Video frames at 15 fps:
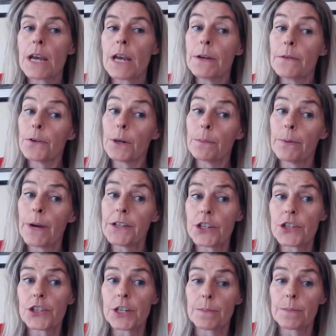for
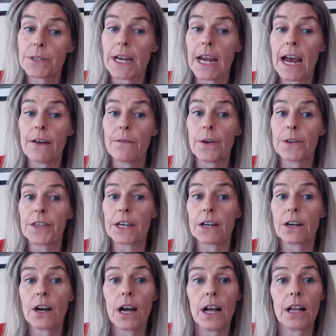apprenticeships, they have what they
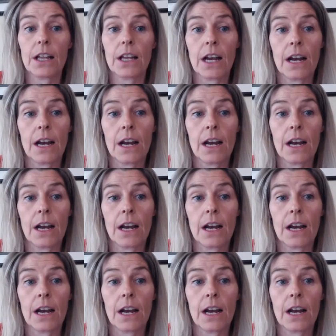call